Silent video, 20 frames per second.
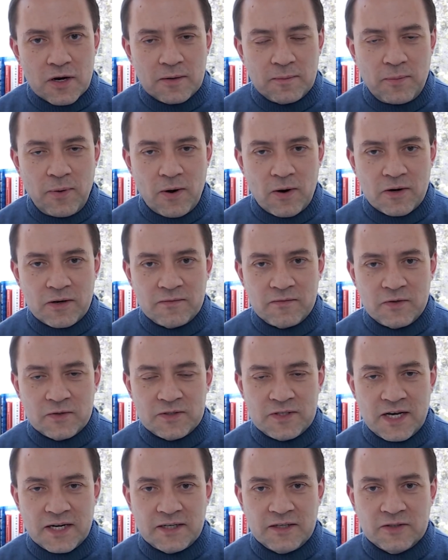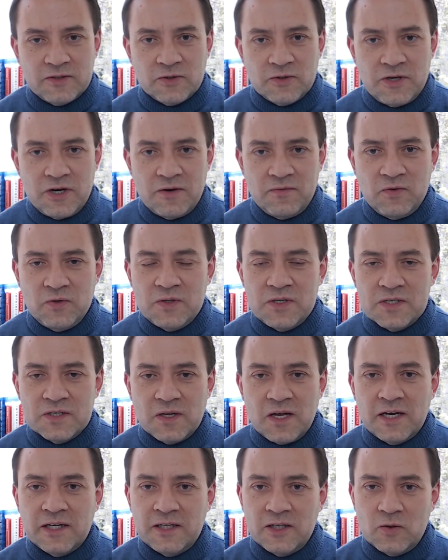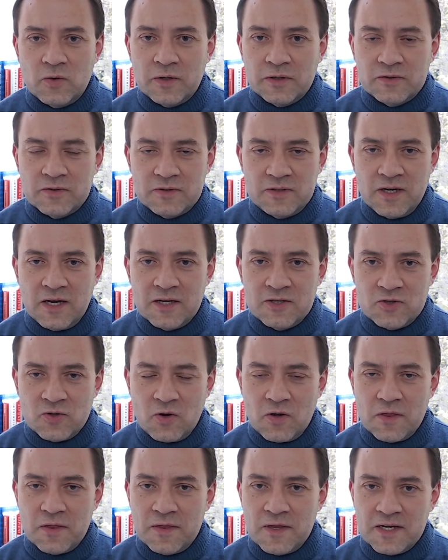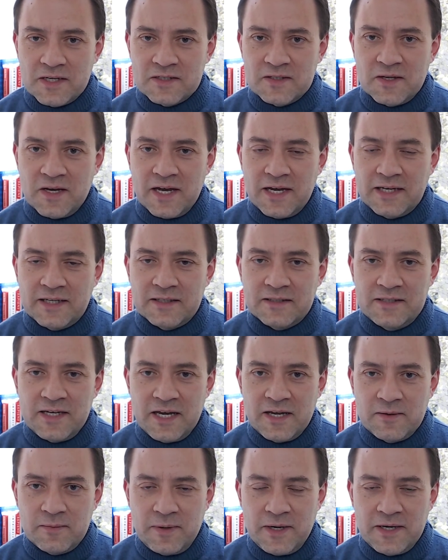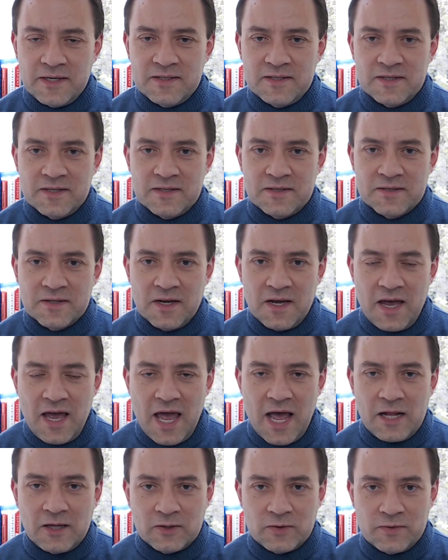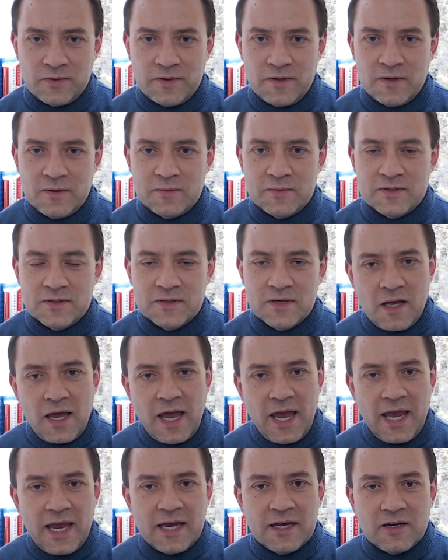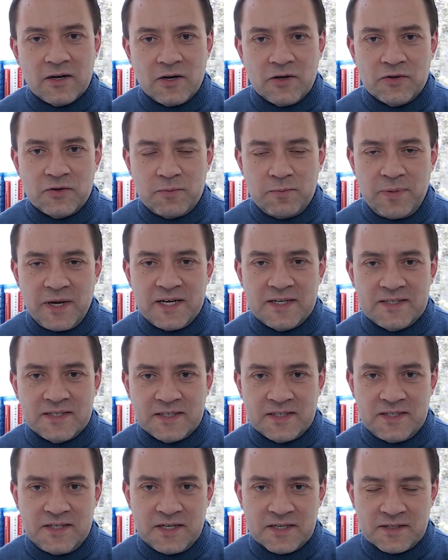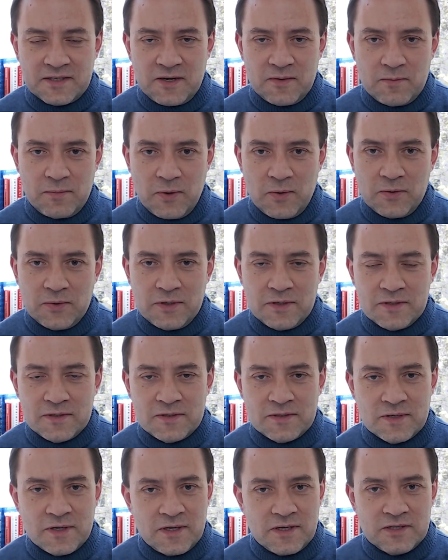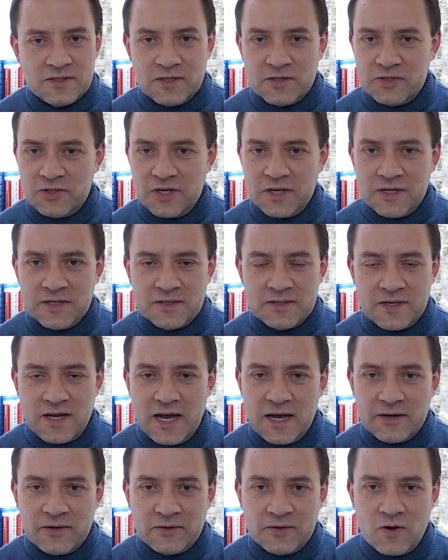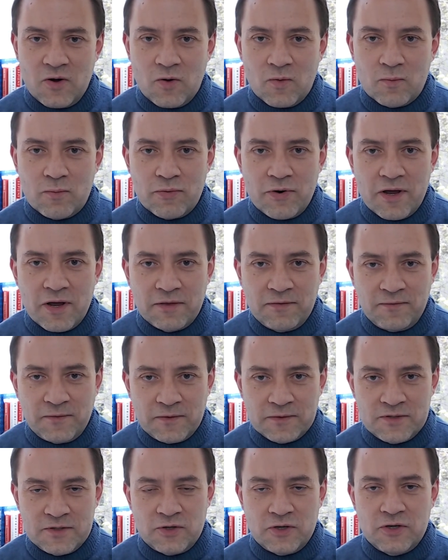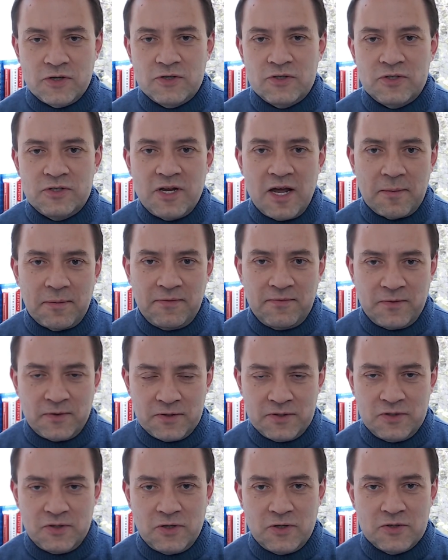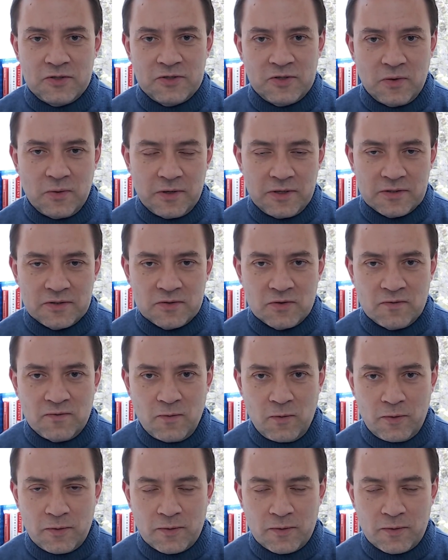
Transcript: part of your technical interview is likely going to touch on things like databases, algorithms, and other basic CS components, such as, breadth first search, depth first search, so on and so forth.